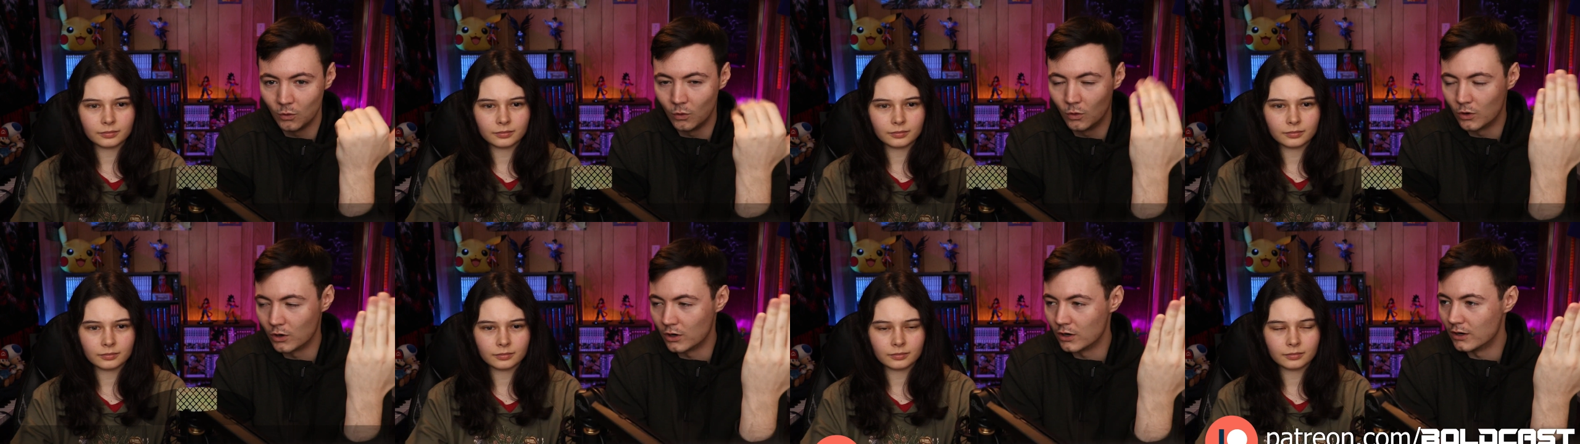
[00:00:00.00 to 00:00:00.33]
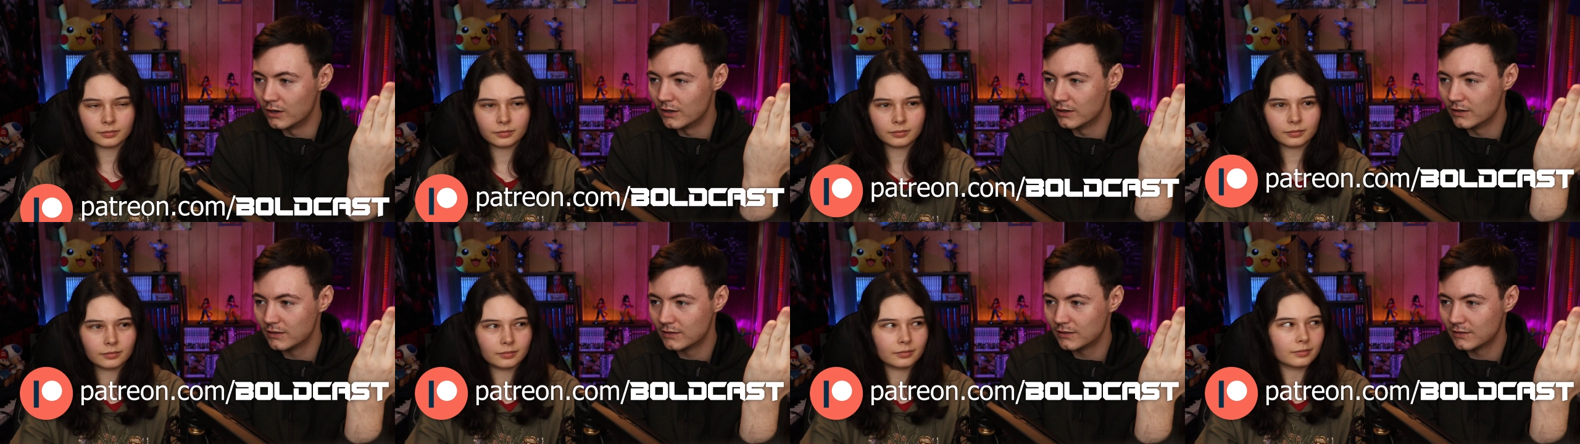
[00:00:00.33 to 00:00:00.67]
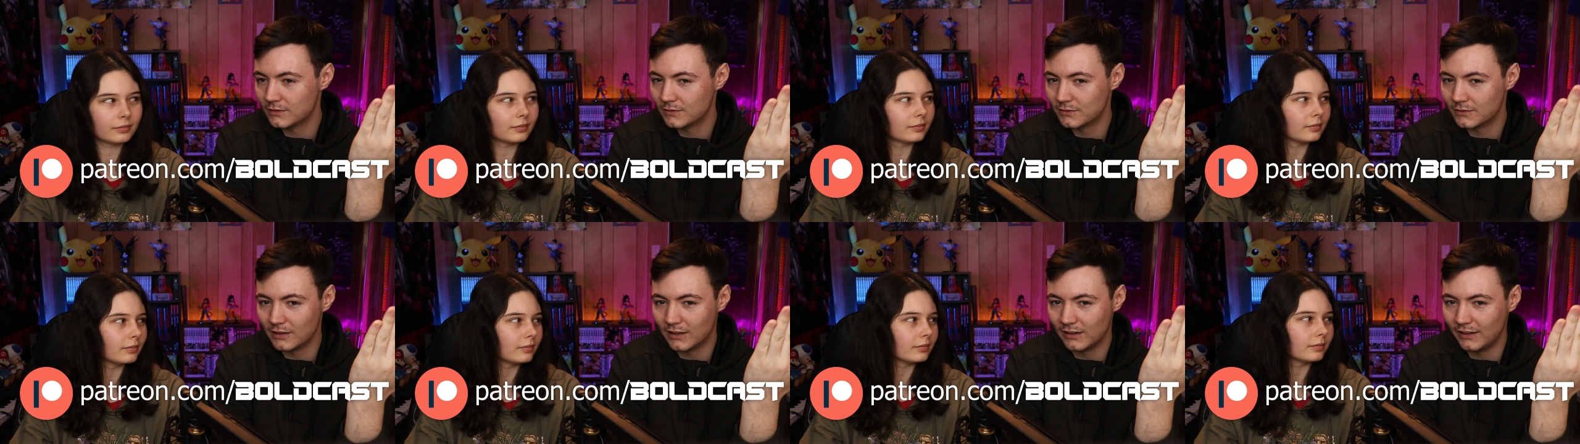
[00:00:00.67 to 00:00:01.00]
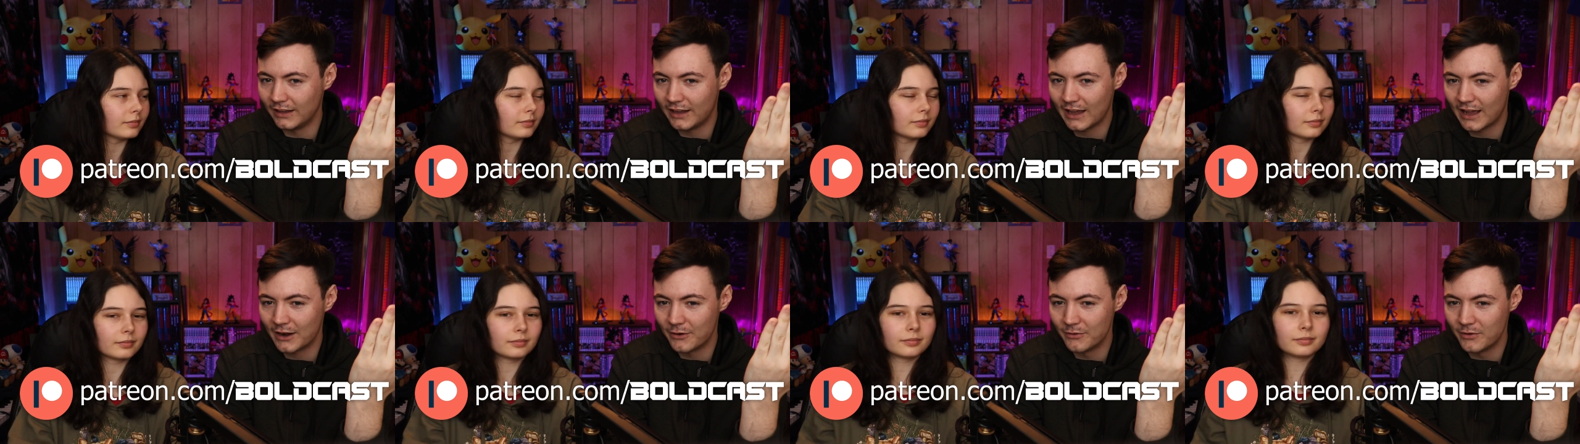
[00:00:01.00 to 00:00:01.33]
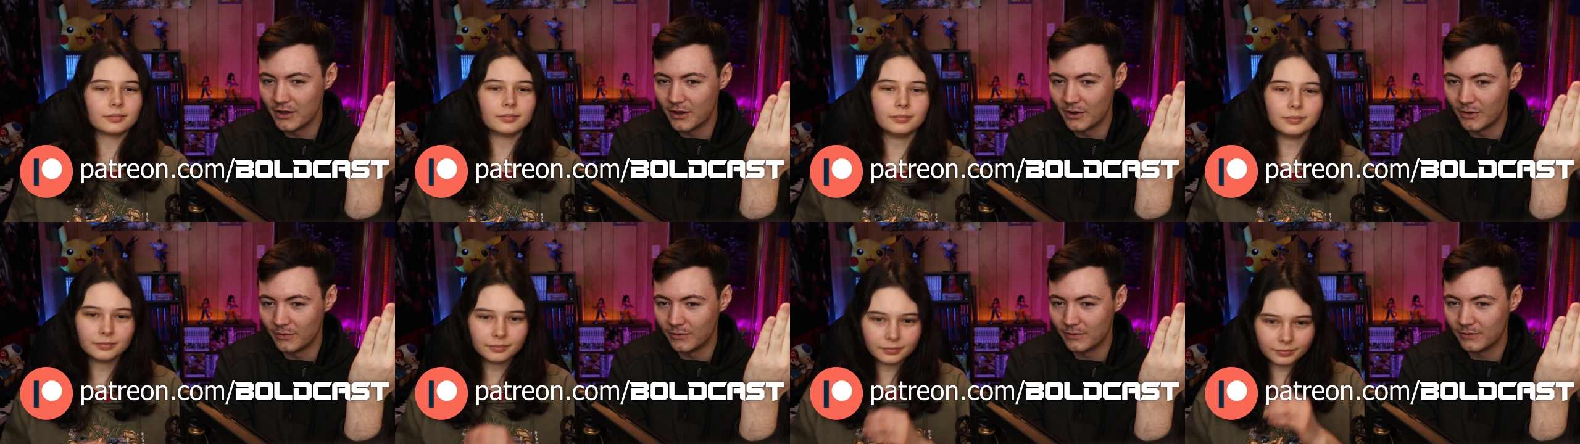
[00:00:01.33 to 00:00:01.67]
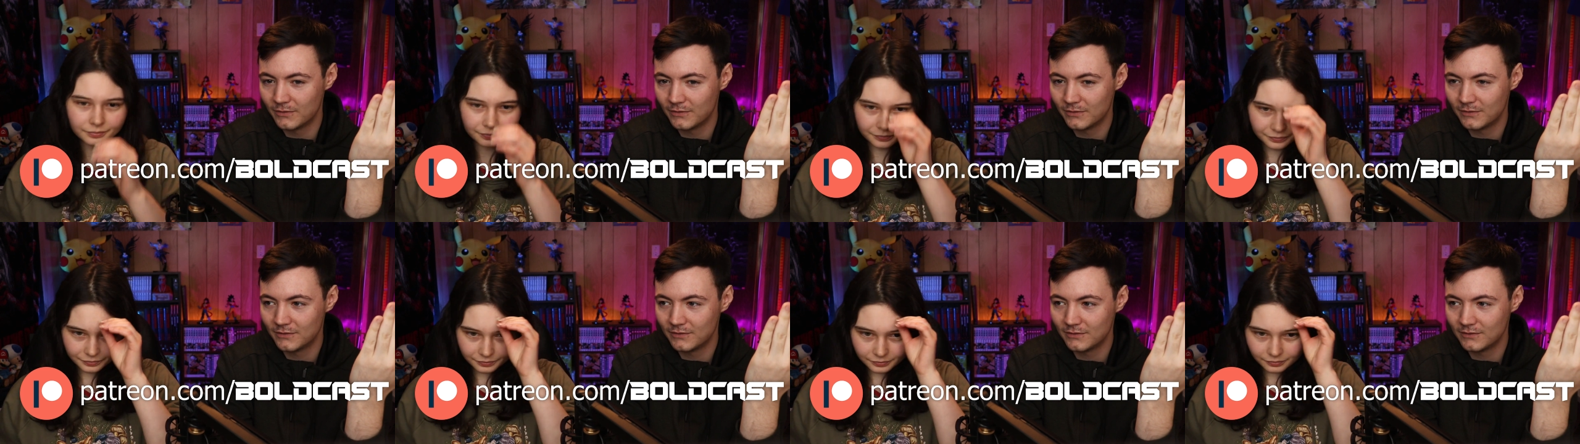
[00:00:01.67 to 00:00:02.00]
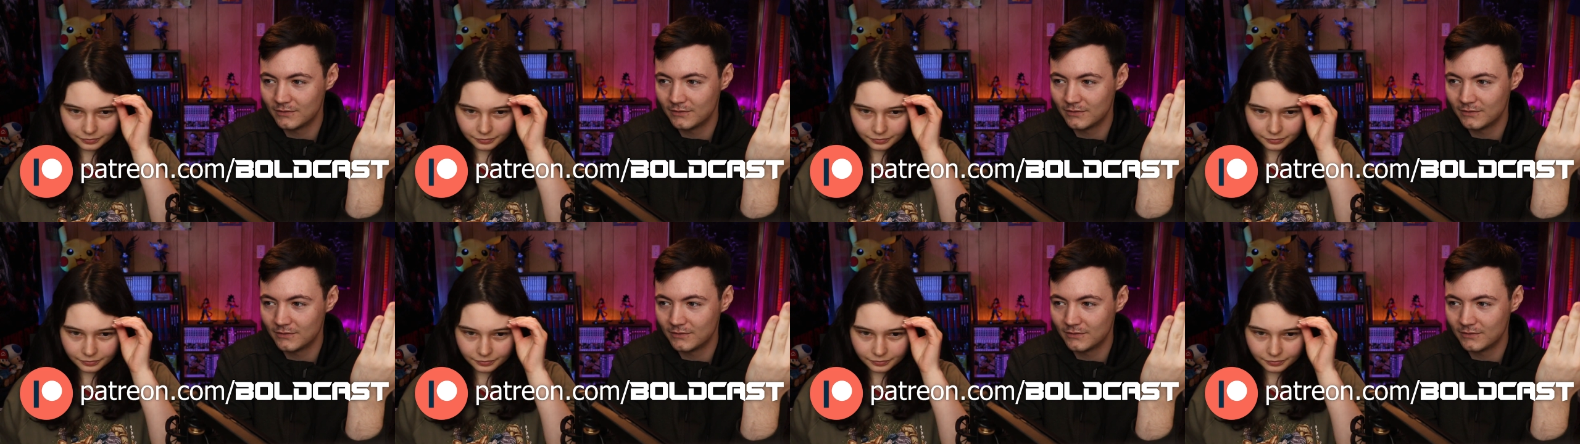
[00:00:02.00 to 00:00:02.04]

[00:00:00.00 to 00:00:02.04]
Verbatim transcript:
Speaker 1: or like I don't know.